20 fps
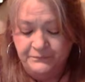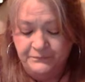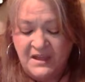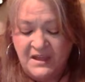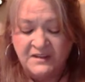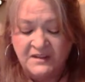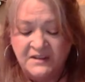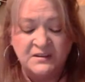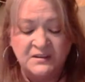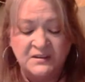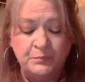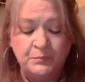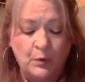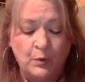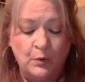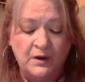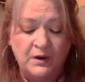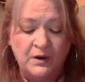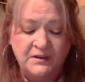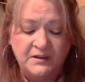And it's
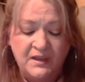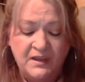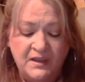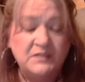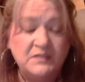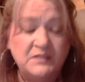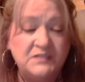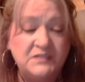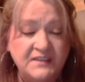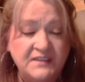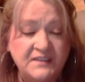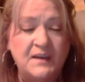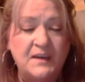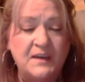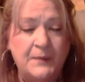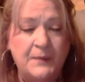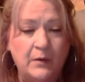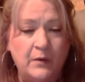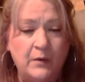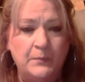important that you take that
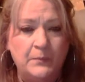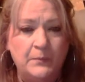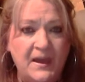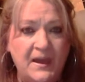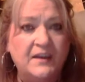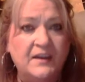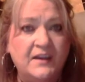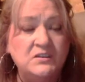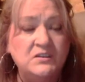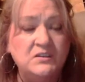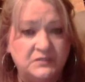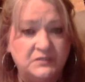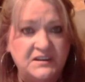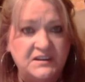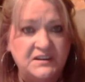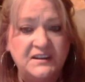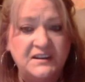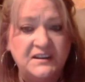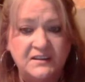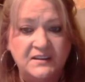power back and you
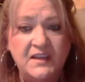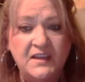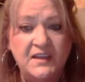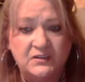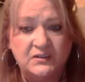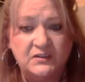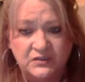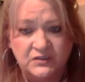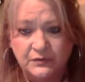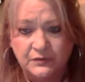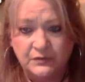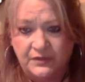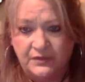stand in that truth.